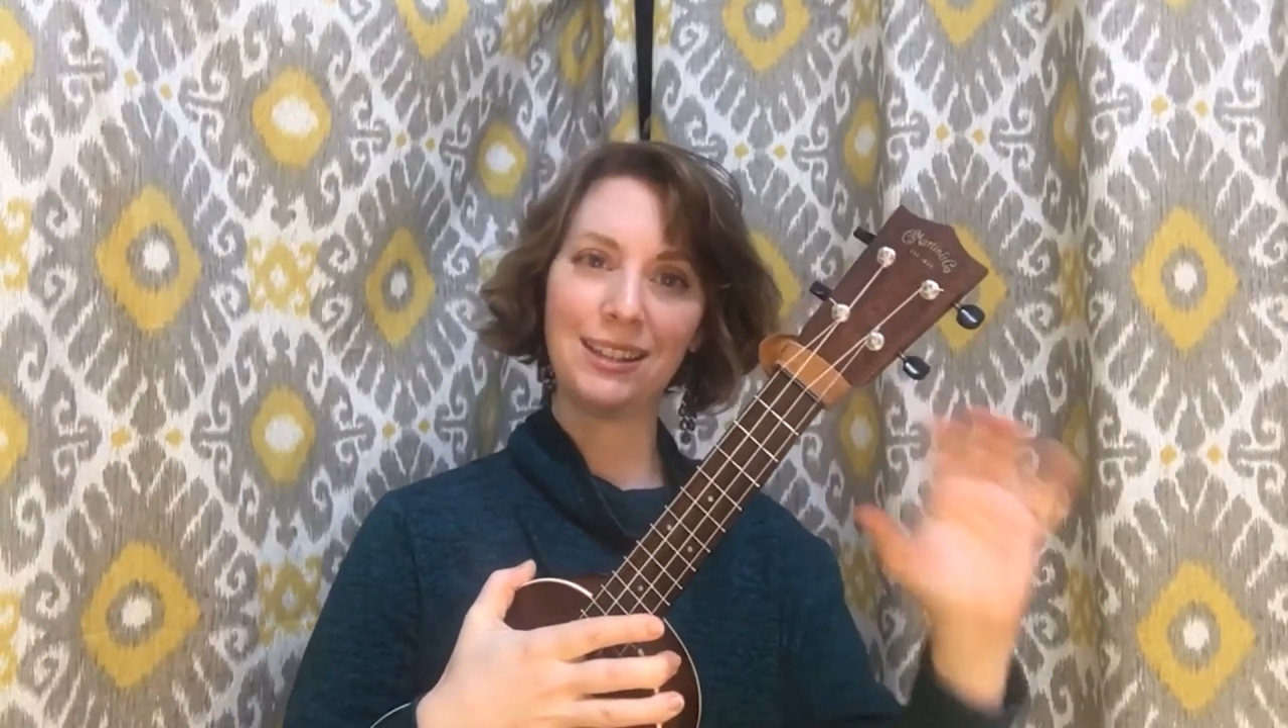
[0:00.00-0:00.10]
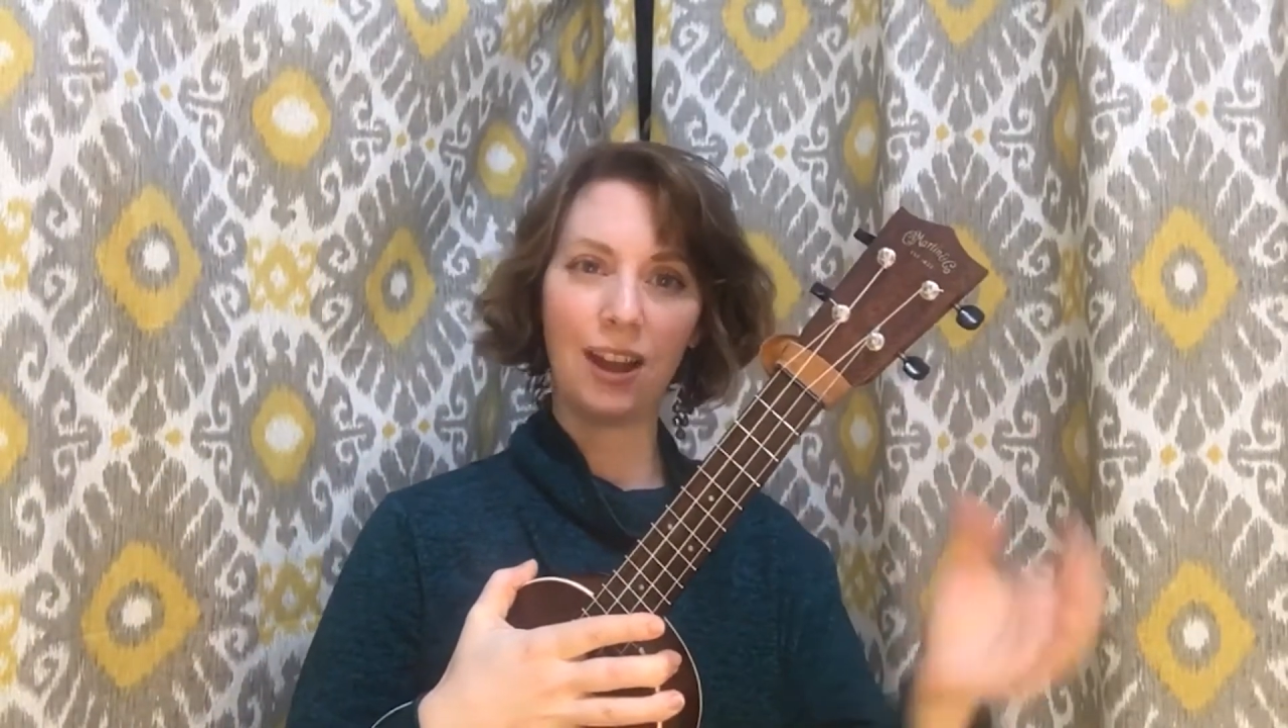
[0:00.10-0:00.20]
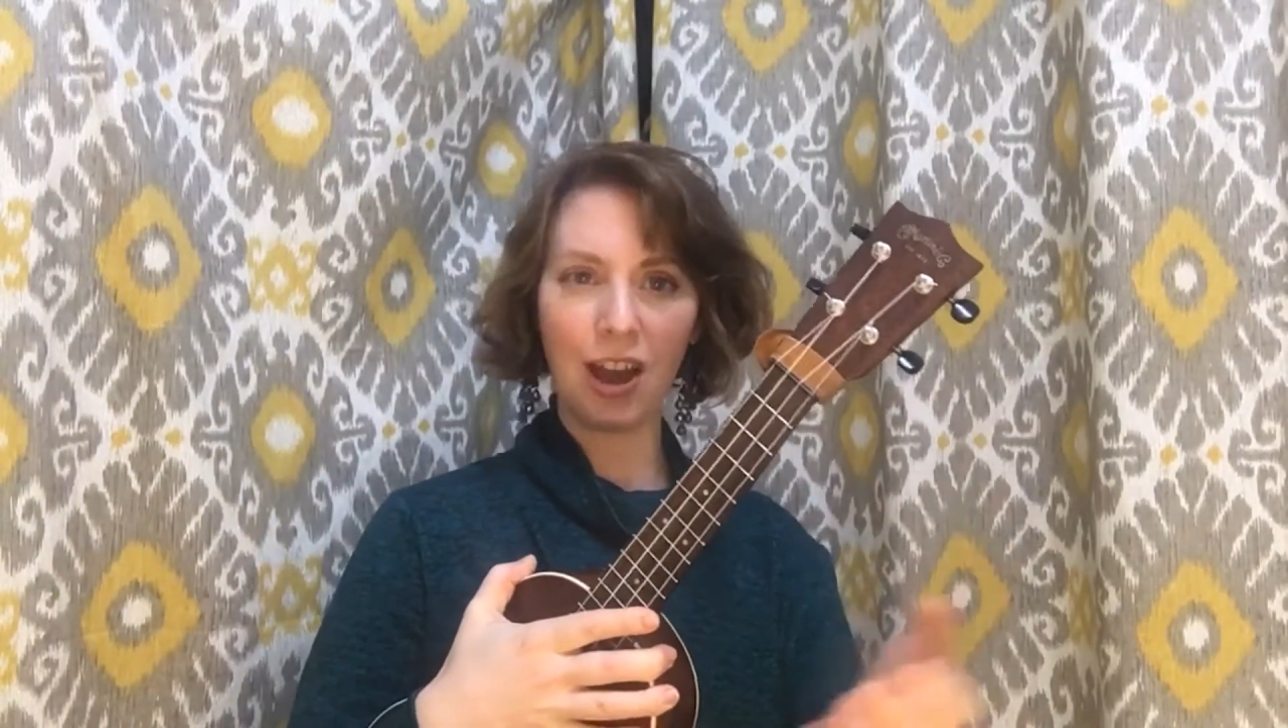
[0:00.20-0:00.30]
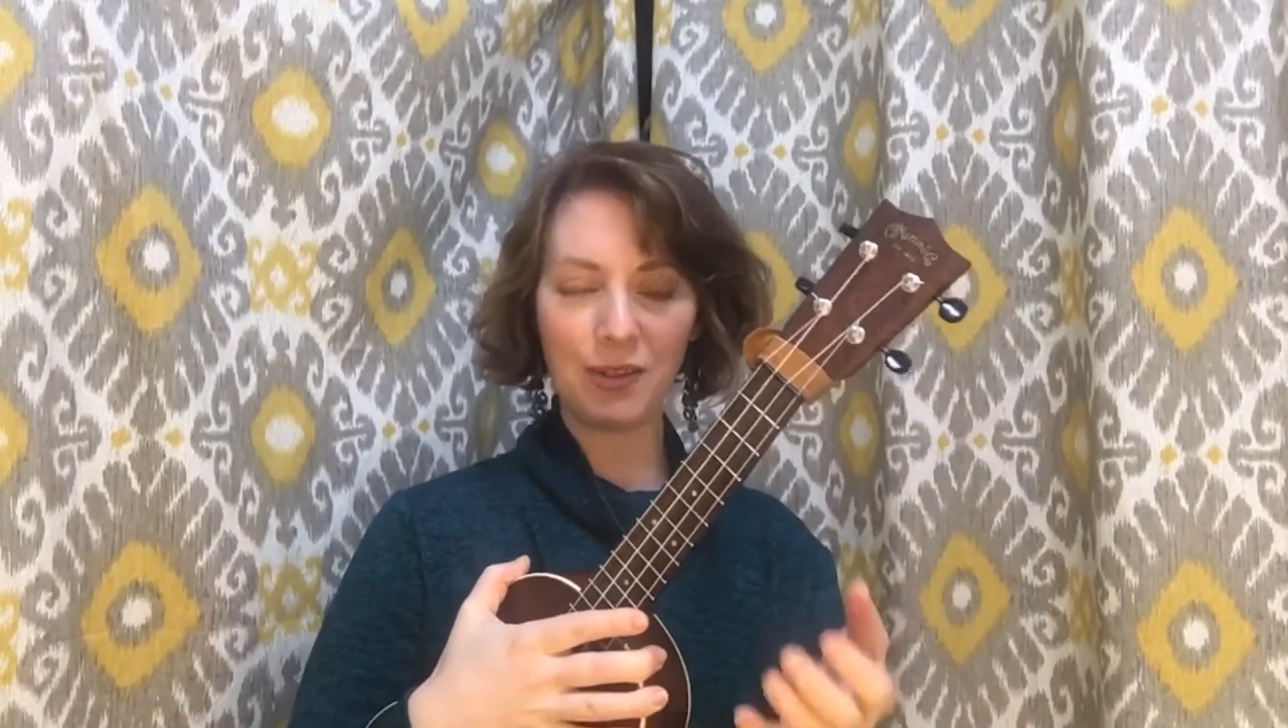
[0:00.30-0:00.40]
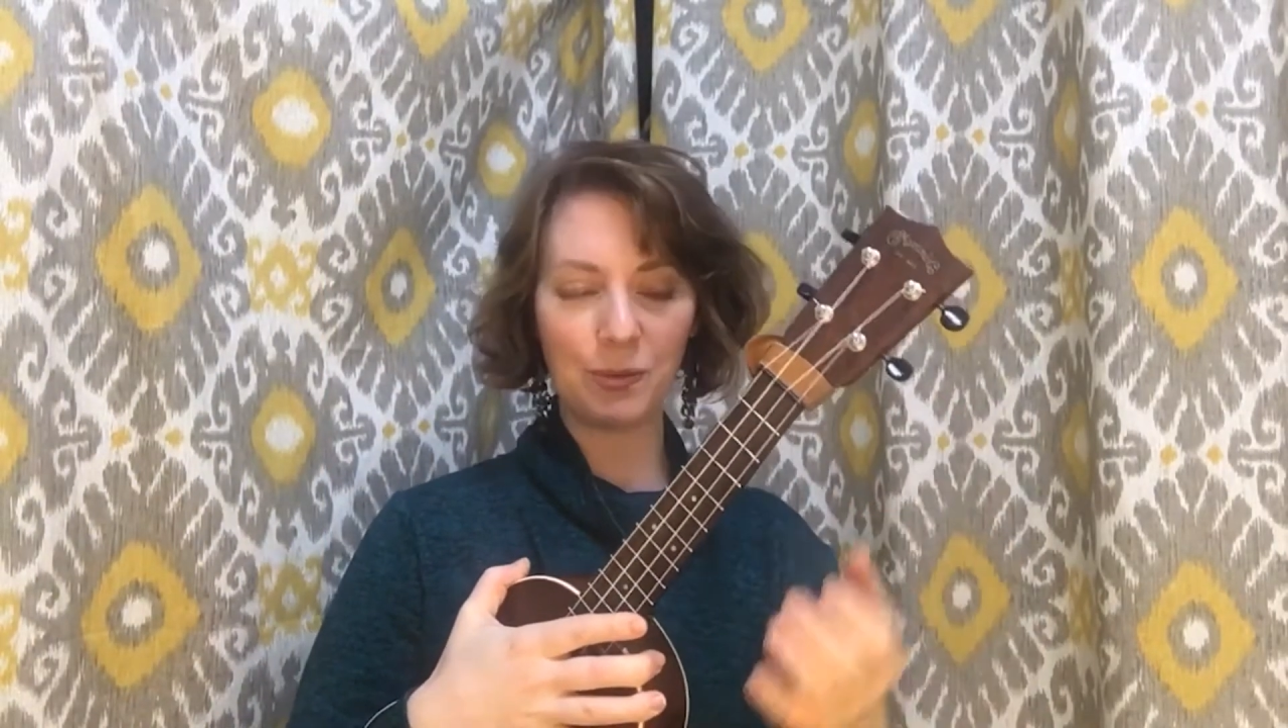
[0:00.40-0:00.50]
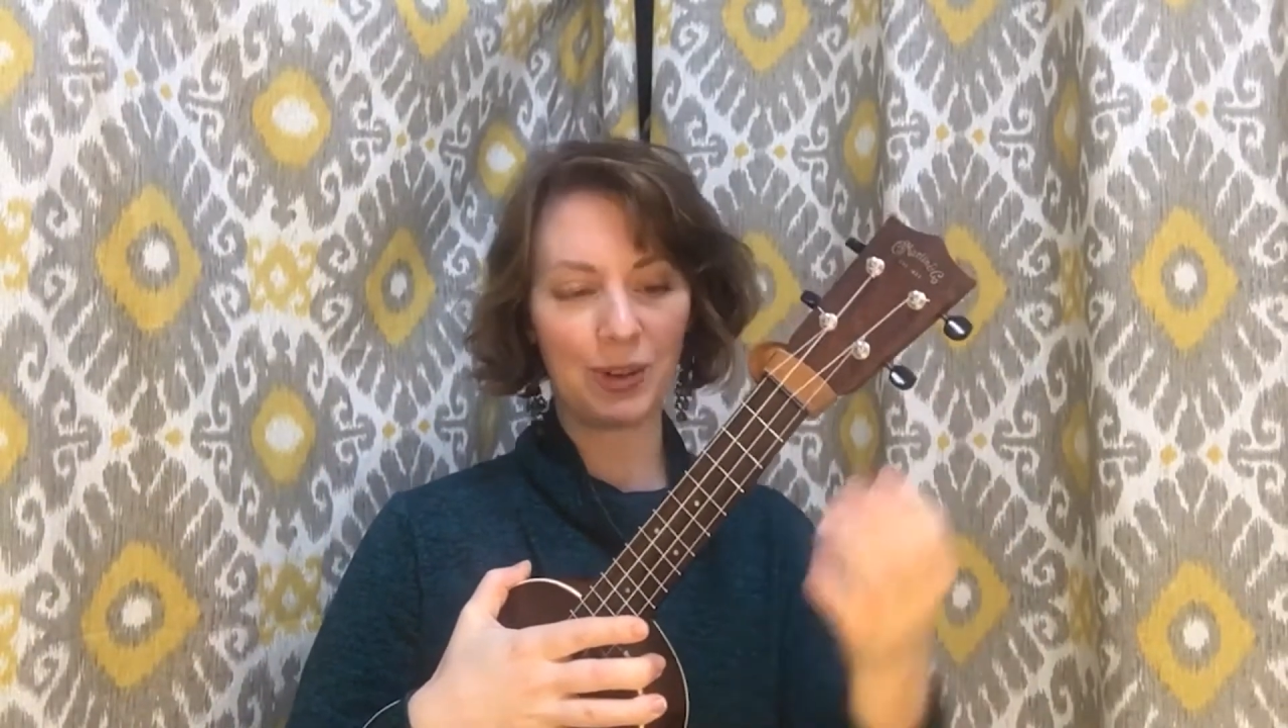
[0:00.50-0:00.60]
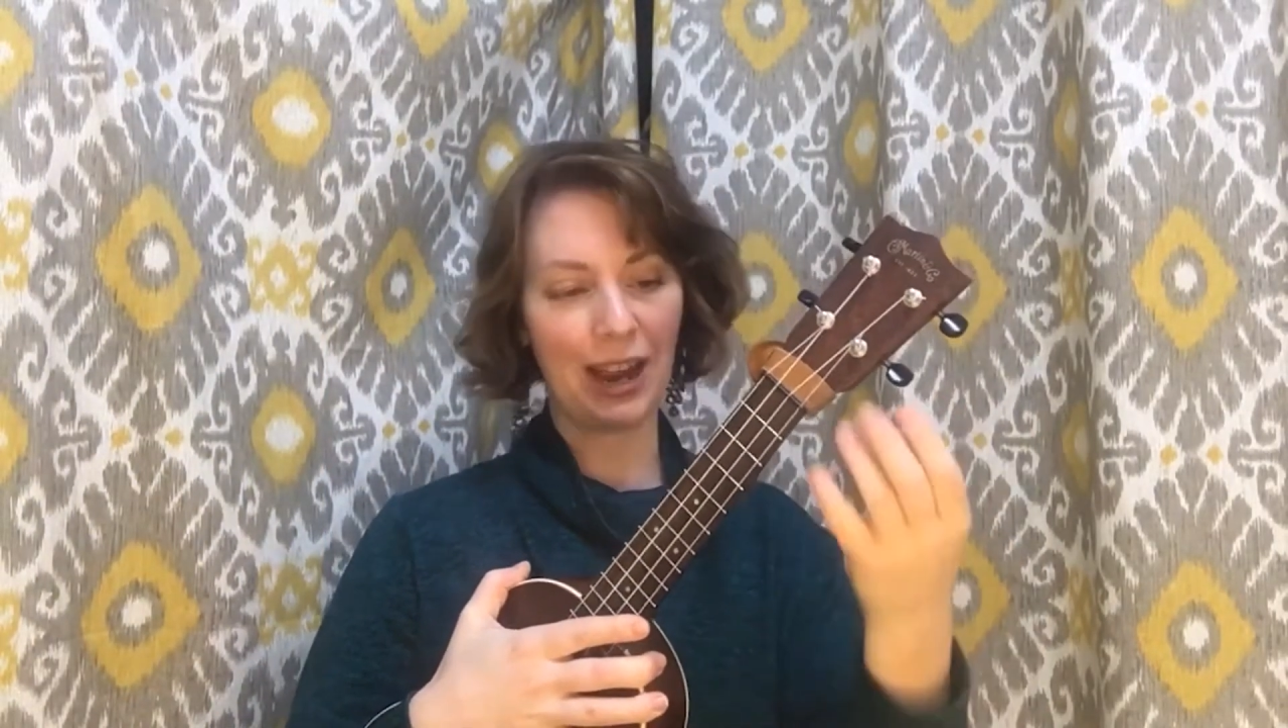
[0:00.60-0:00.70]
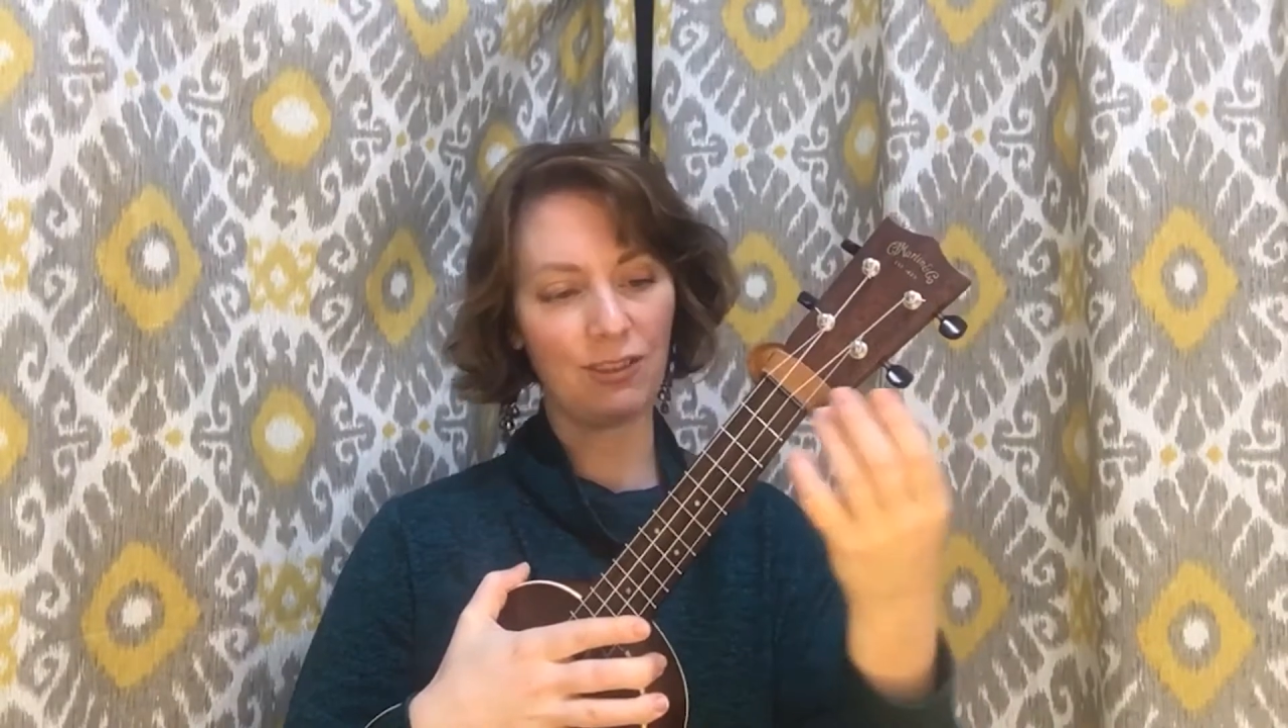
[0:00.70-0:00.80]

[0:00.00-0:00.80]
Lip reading: often we have